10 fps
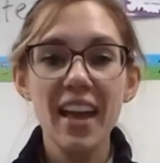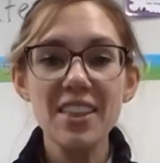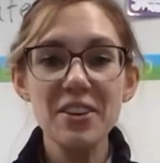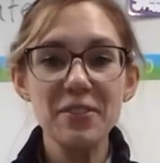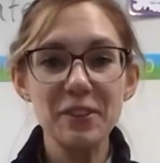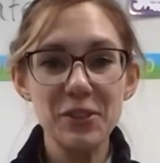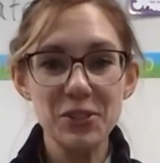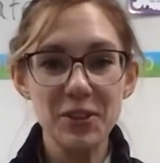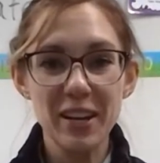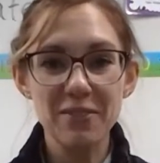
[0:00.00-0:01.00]
Hey there,
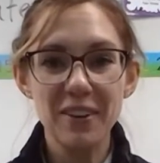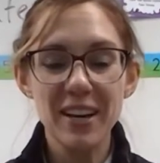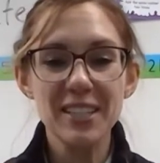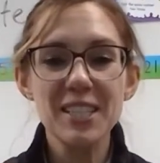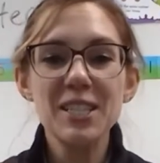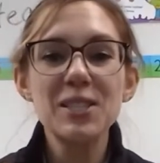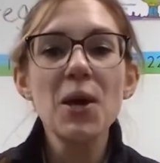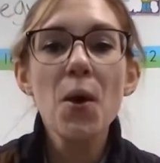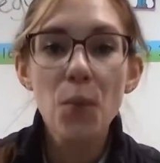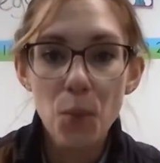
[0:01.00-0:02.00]
first grade foxes.
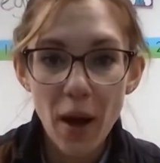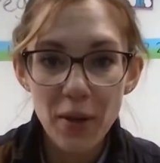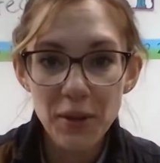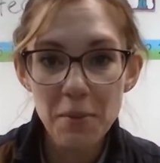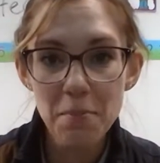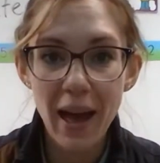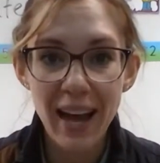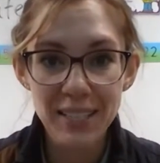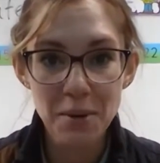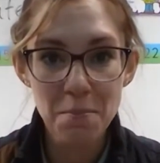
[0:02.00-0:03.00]
Welcome
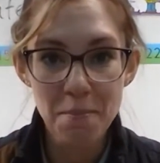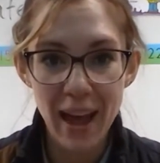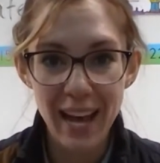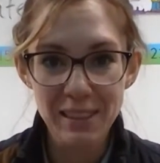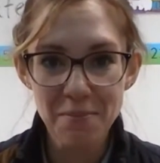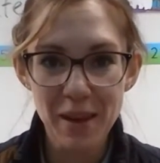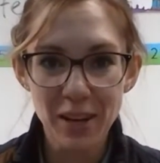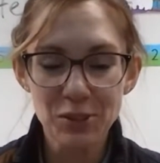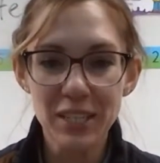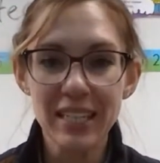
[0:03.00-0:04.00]
back to Math
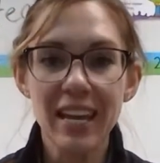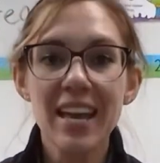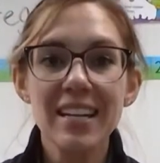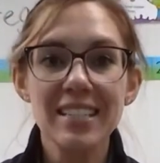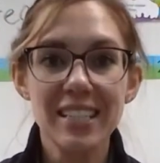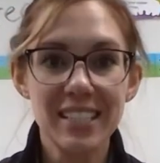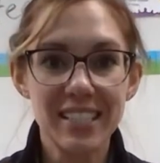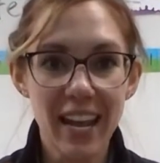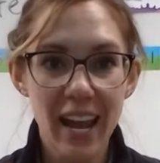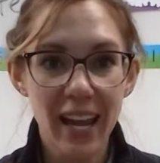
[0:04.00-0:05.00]
Mountain.
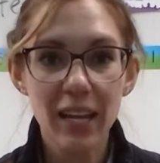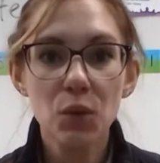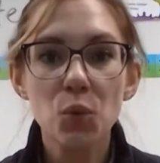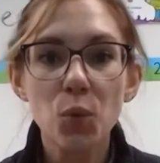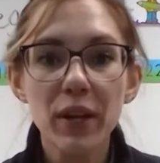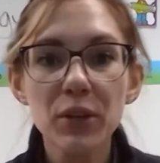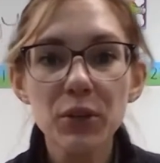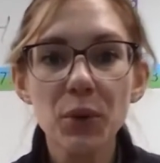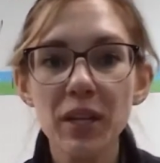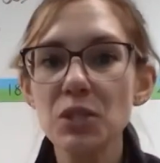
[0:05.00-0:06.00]
Today, we are
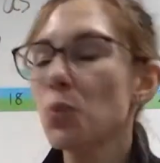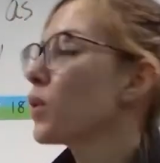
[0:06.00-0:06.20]
going to